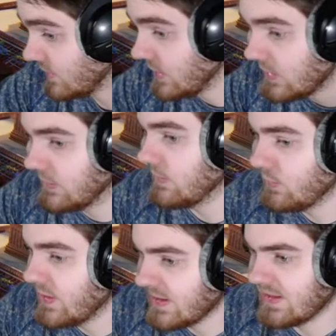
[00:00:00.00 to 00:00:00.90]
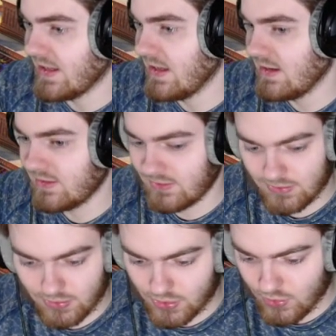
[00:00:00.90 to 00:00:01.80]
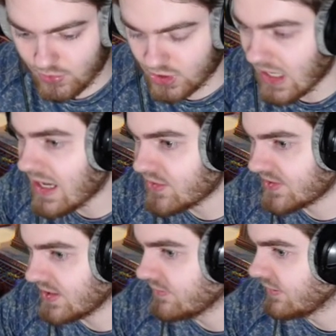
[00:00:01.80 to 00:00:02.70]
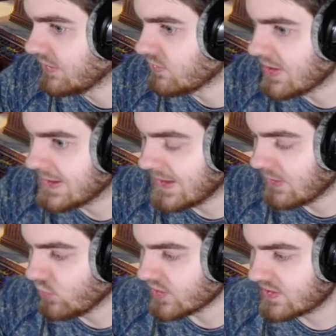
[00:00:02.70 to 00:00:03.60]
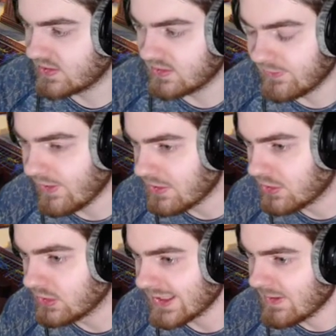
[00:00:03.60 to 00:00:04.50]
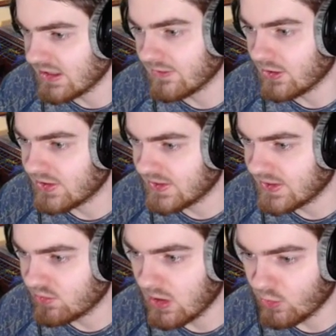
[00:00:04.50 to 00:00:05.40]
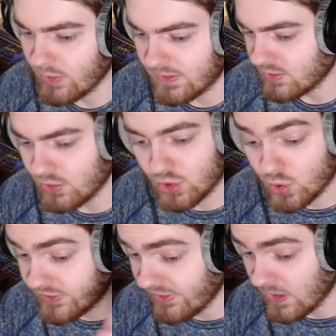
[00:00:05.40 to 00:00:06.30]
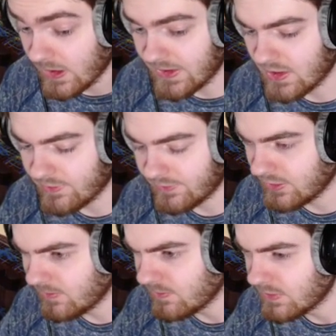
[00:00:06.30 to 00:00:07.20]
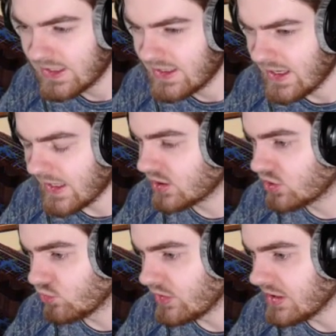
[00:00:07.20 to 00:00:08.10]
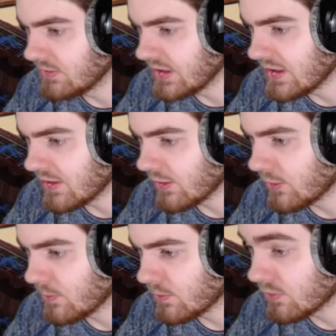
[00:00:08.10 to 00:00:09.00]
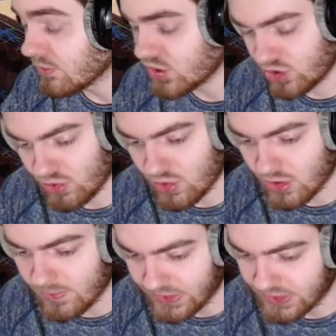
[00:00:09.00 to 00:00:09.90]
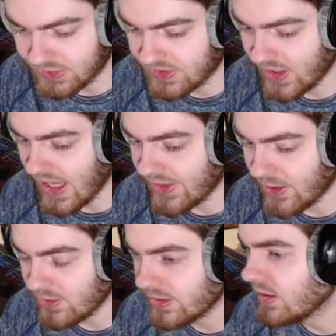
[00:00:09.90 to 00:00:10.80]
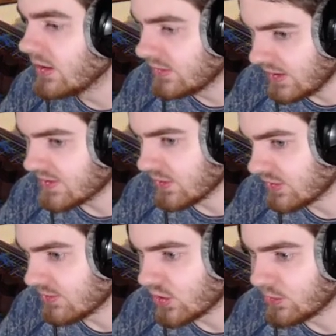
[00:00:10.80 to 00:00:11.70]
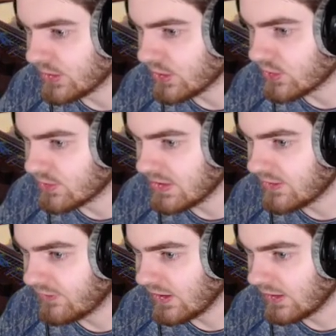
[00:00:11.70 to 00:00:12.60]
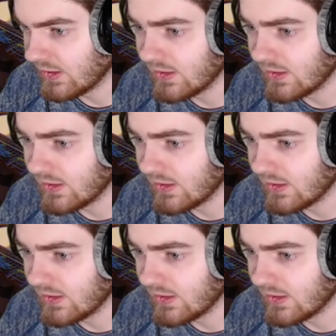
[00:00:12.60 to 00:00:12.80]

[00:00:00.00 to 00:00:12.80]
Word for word: you know, we're not a huge god or something, right? That was the very cool aspect of Odyssey as well, with the huge variety of extremely strong abilities you had there. That's also probably going to be the thing.